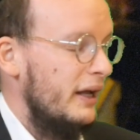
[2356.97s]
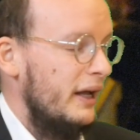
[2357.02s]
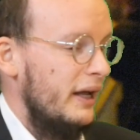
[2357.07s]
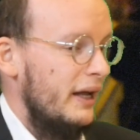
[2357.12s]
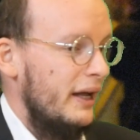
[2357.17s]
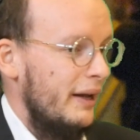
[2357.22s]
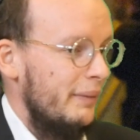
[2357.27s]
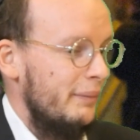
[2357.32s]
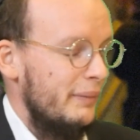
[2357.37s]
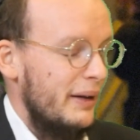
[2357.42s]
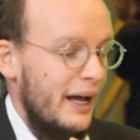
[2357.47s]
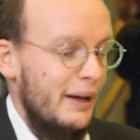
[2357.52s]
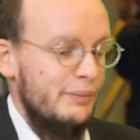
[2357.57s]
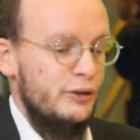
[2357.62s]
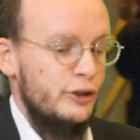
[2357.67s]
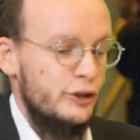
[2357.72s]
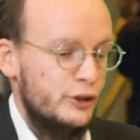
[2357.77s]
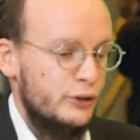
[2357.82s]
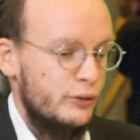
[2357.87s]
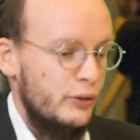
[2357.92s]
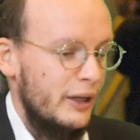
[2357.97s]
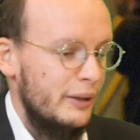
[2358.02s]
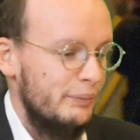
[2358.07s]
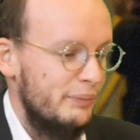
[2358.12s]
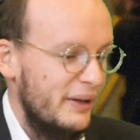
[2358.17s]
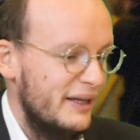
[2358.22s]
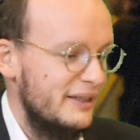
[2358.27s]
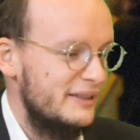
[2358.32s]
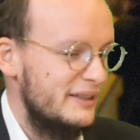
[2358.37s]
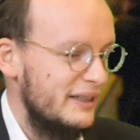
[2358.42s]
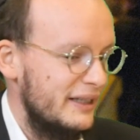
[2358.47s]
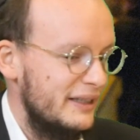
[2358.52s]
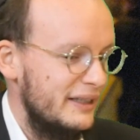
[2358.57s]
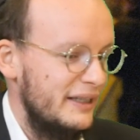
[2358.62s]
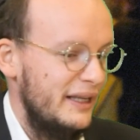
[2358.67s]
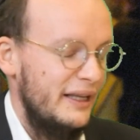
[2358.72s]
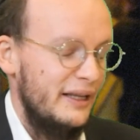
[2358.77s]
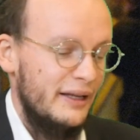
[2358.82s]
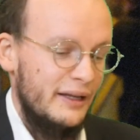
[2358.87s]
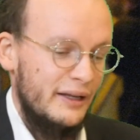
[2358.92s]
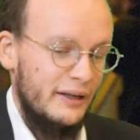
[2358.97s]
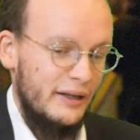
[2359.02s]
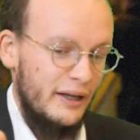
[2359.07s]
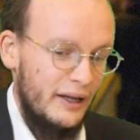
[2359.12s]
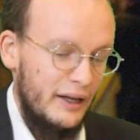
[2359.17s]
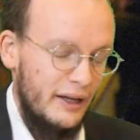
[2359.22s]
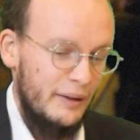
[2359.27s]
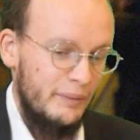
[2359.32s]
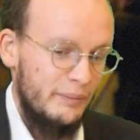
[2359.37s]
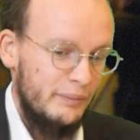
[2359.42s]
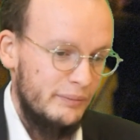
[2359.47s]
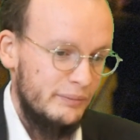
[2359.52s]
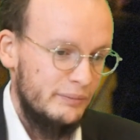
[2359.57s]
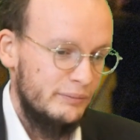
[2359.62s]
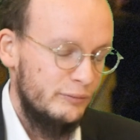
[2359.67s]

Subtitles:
Am Yisrael basically, 80%